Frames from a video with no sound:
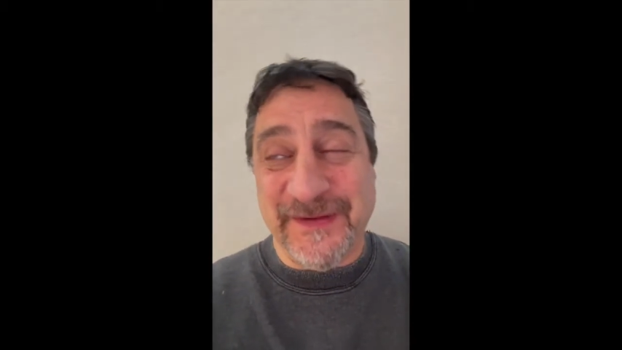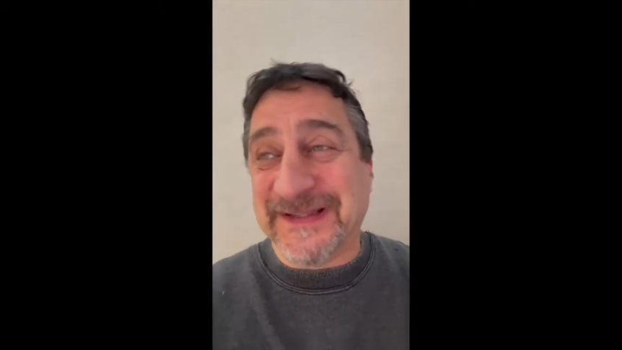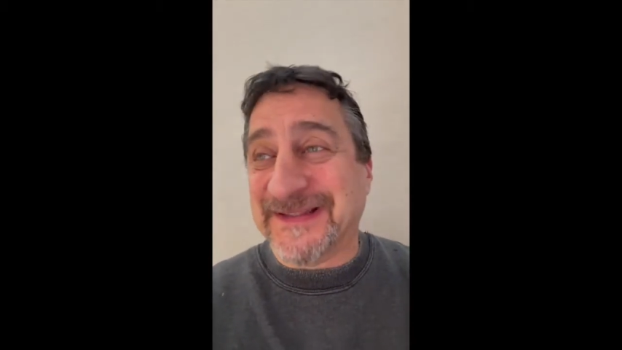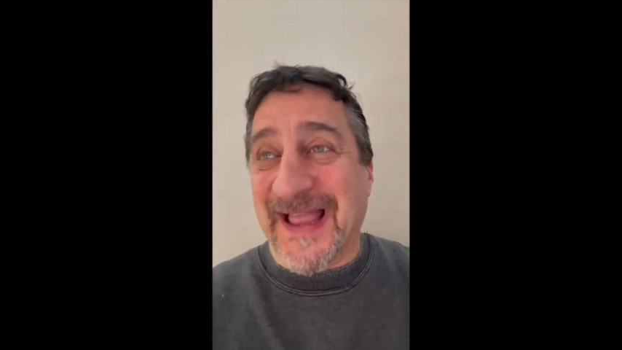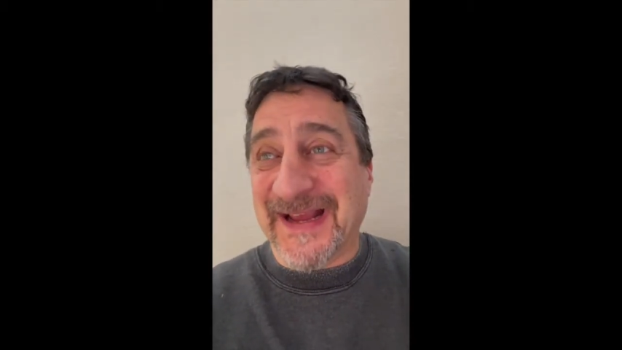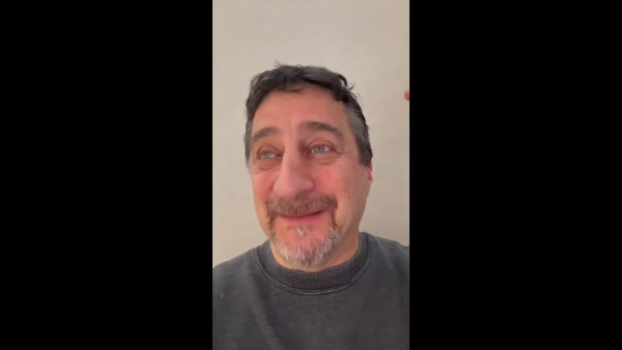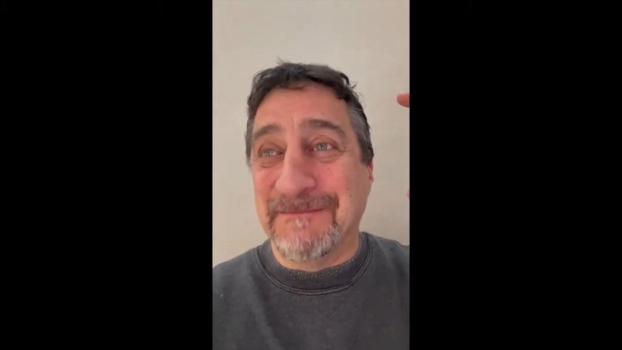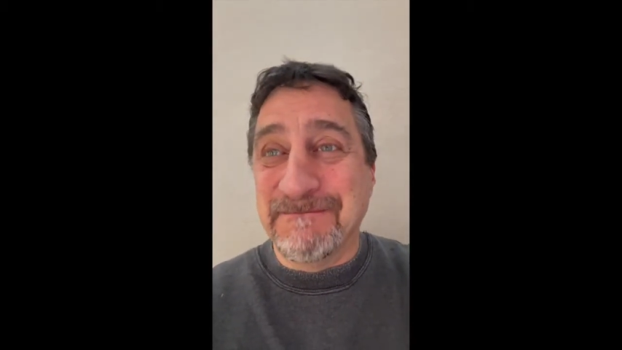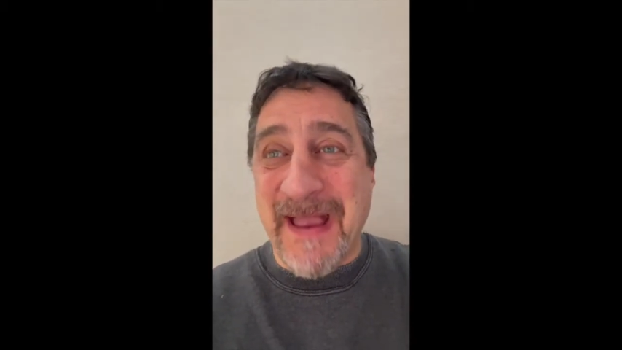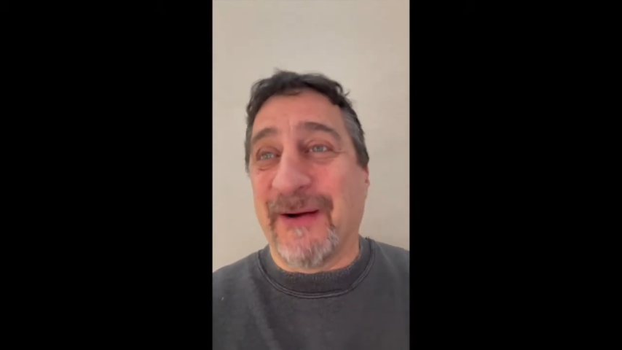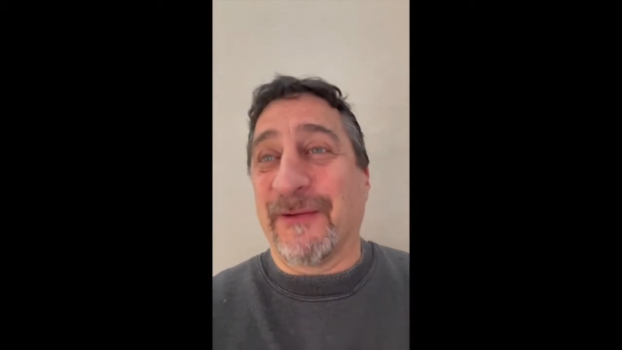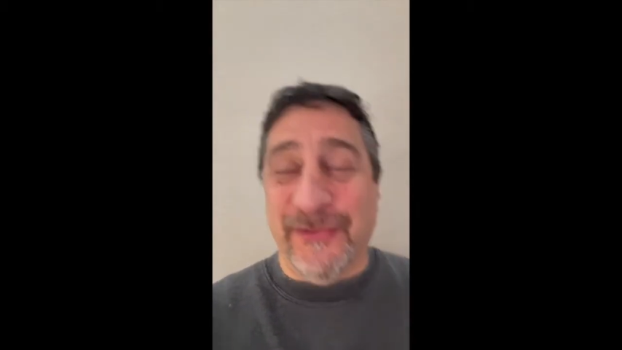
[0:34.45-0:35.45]
It's like a
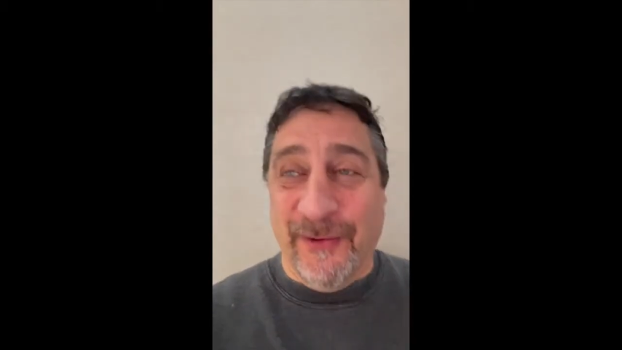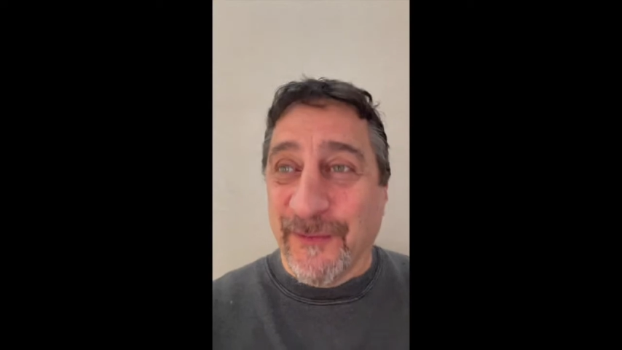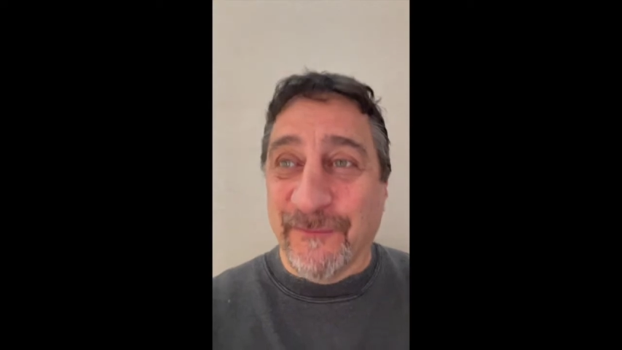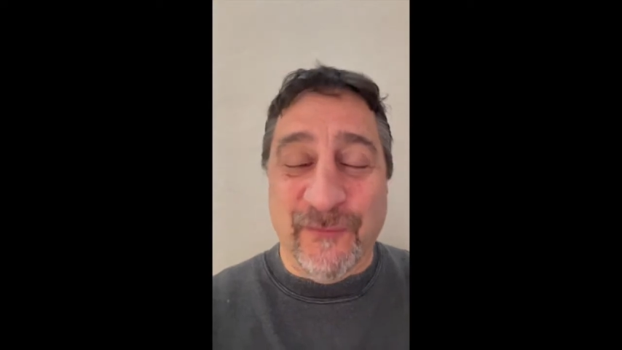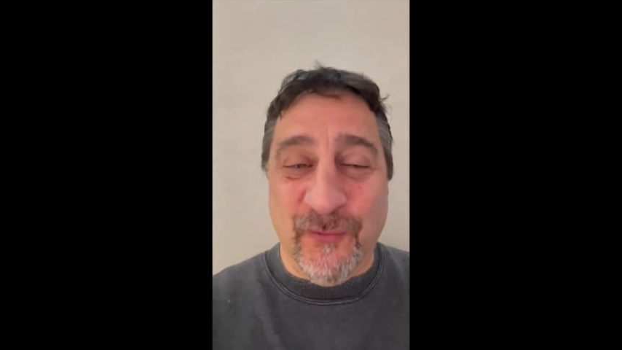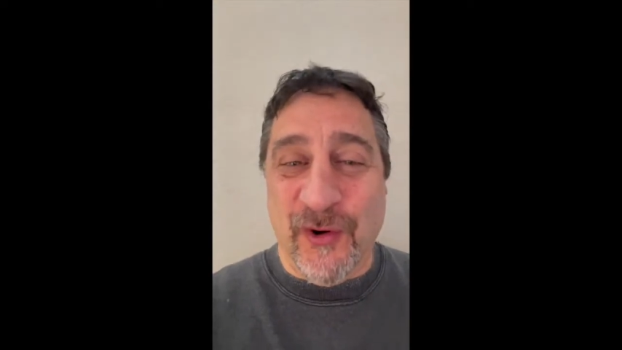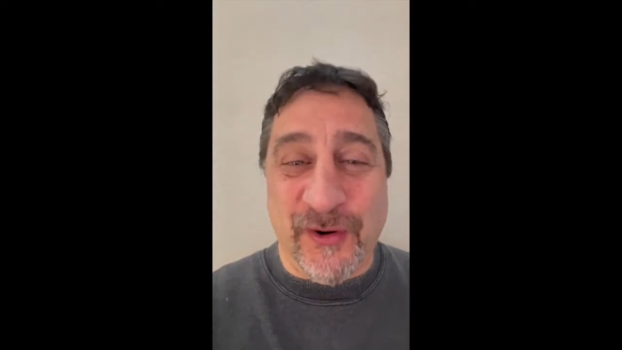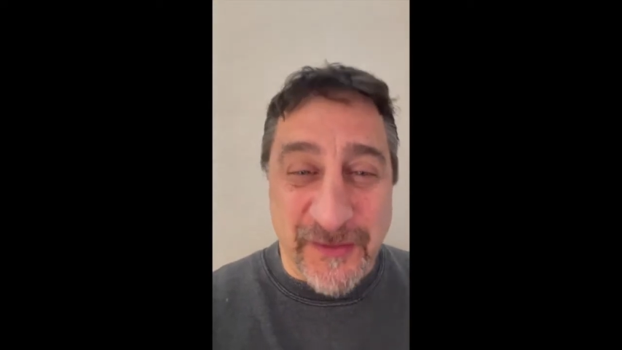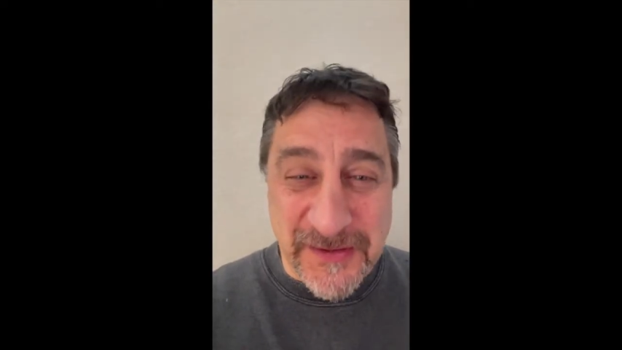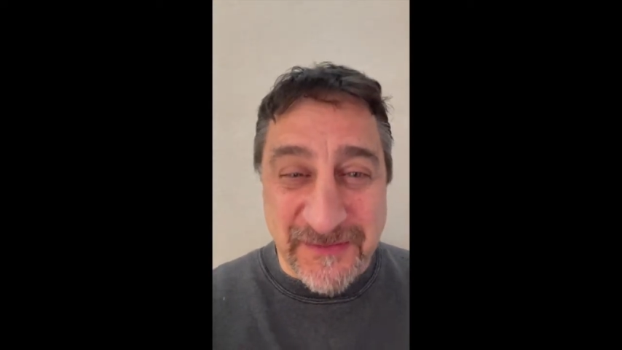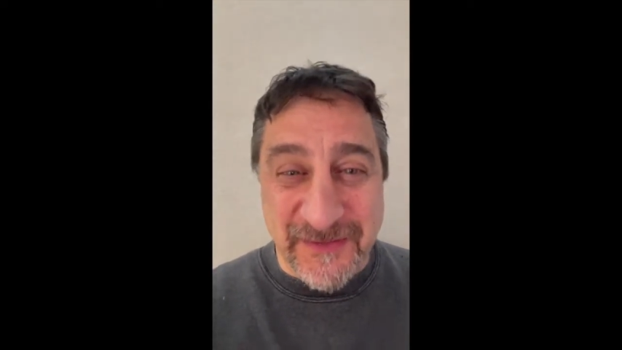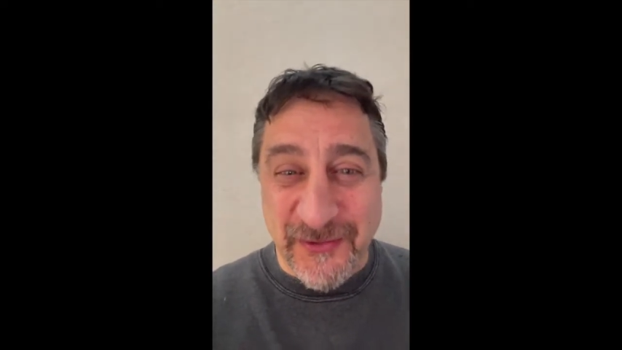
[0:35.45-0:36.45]
marathon of work. It